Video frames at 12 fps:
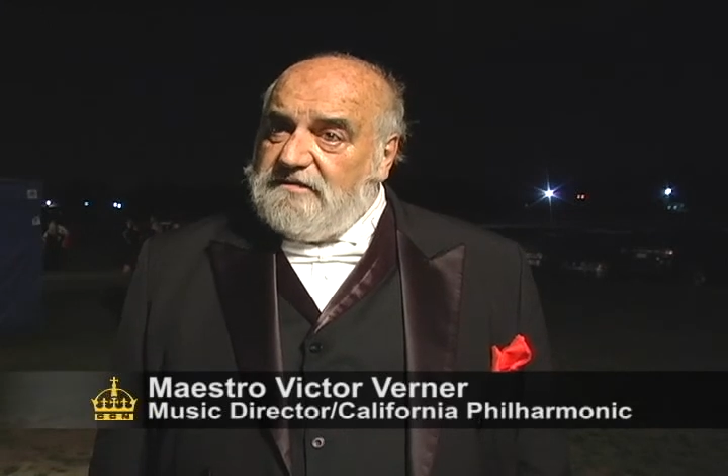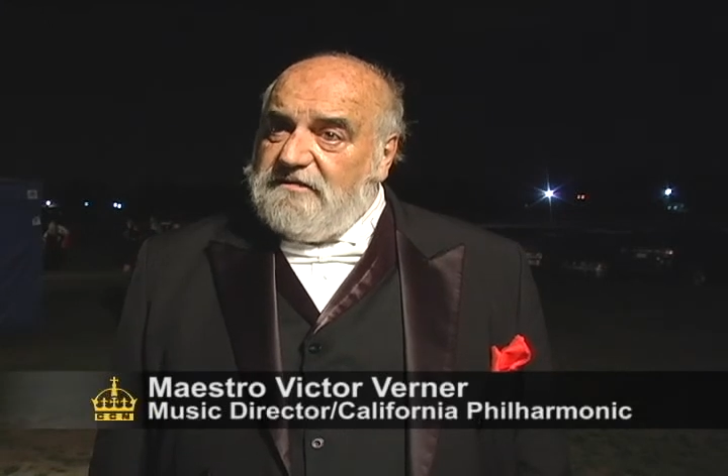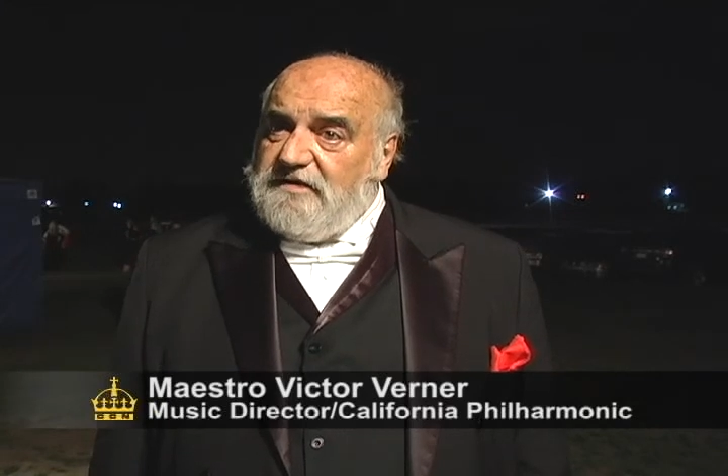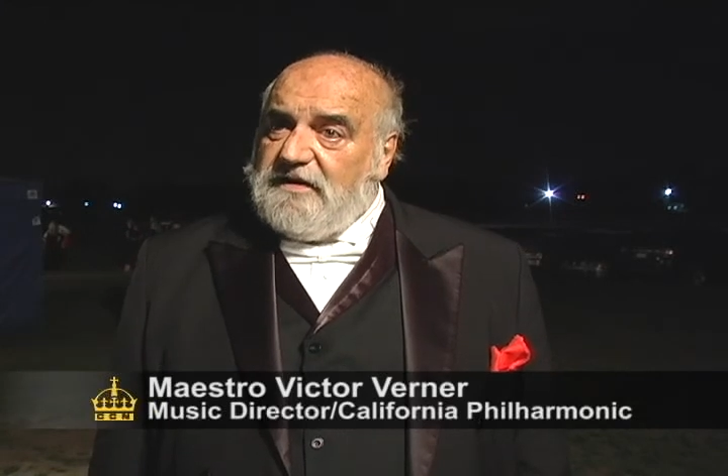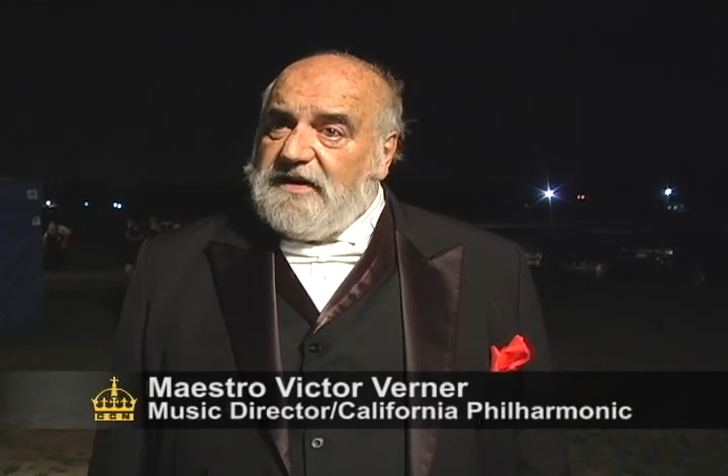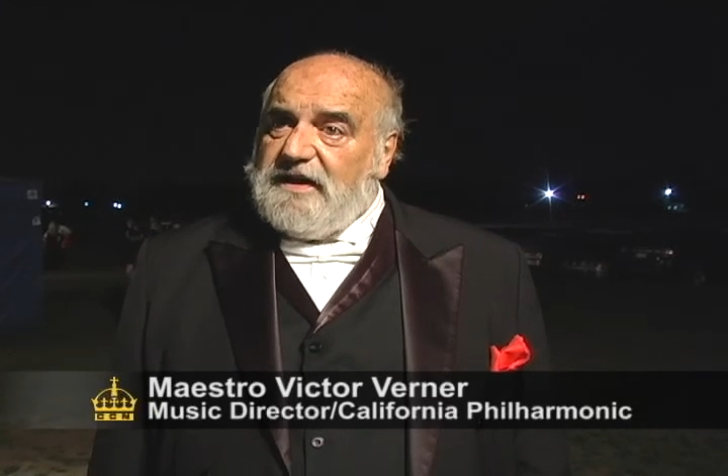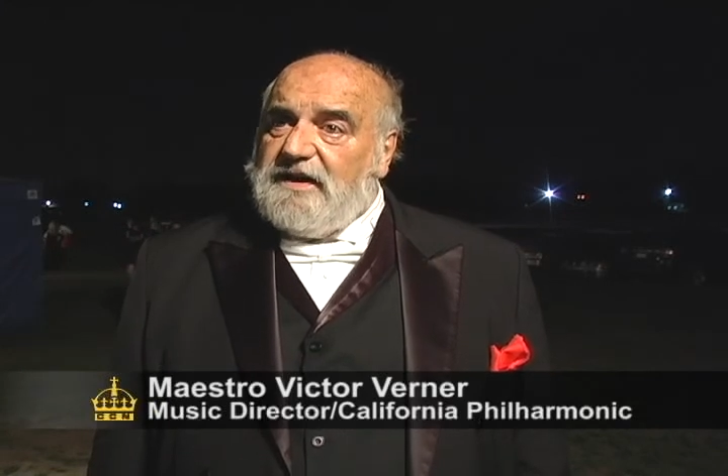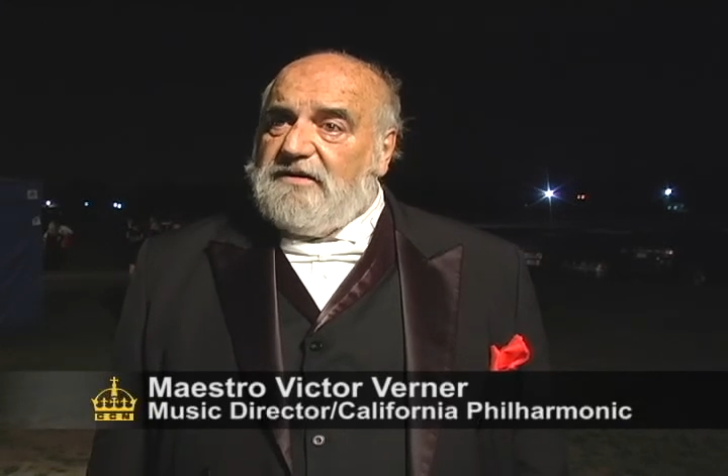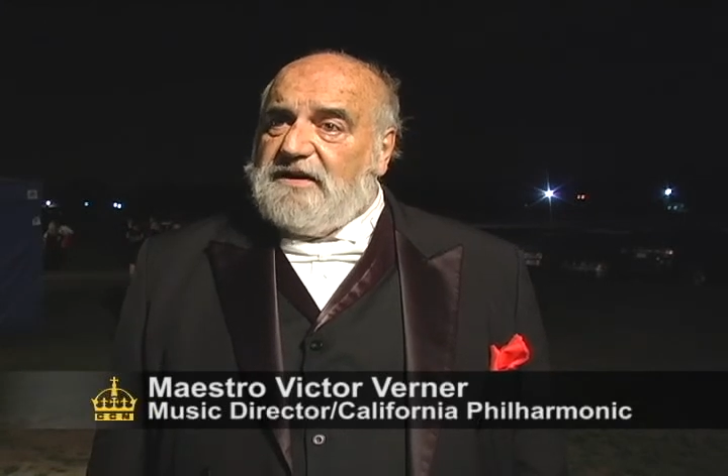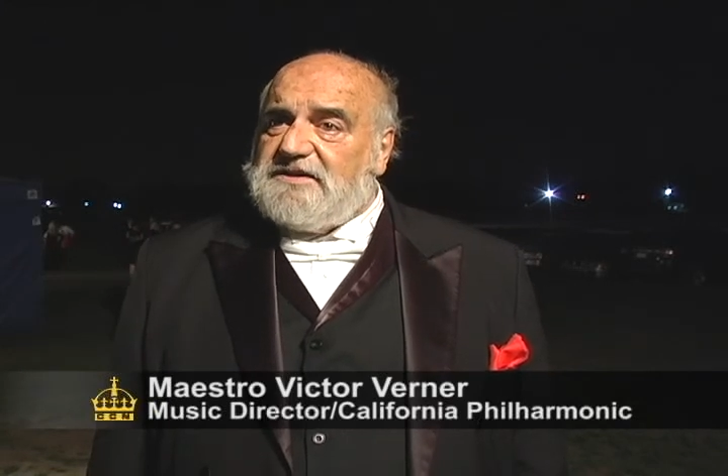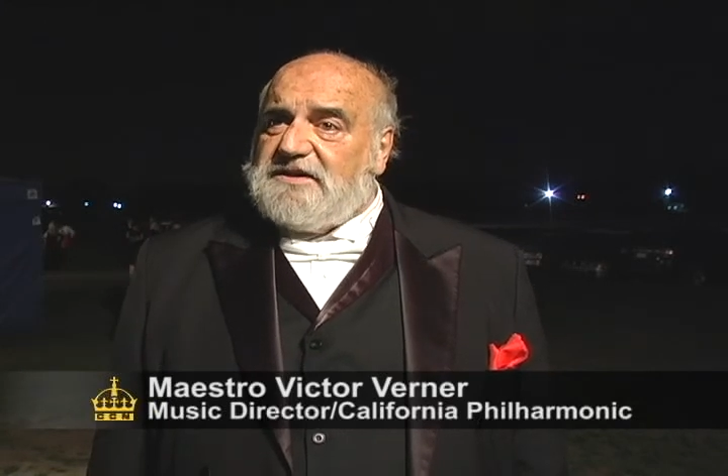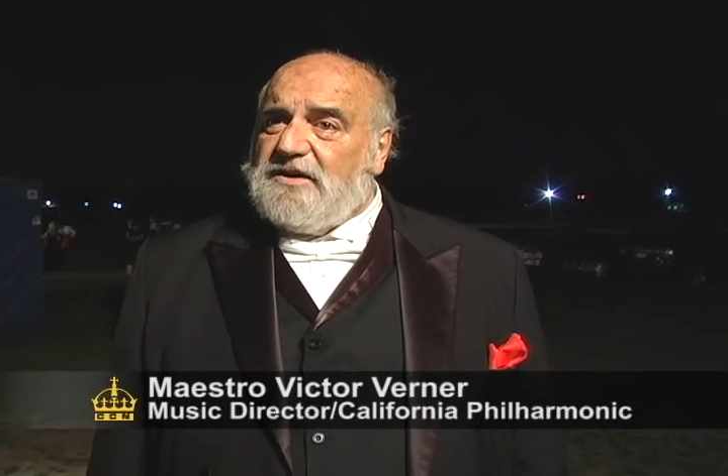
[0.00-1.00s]
some very
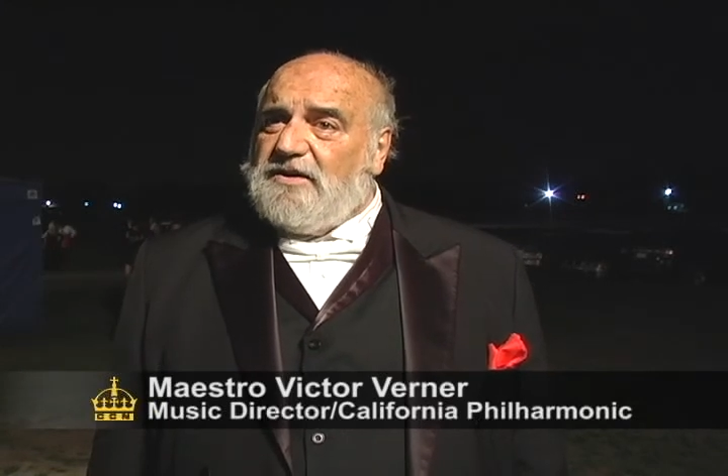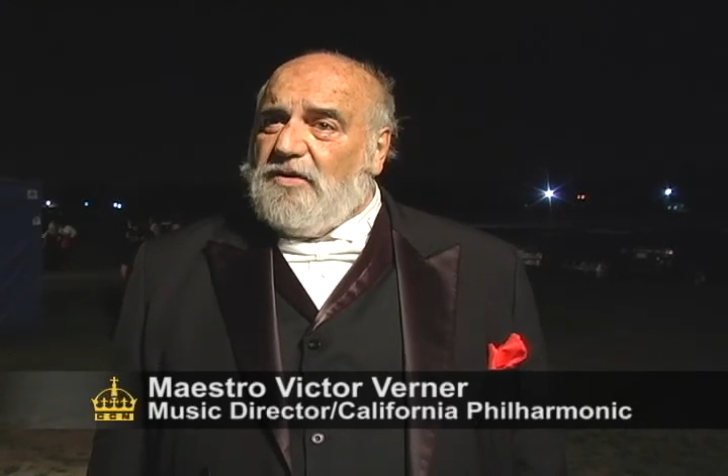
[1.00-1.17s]
interesting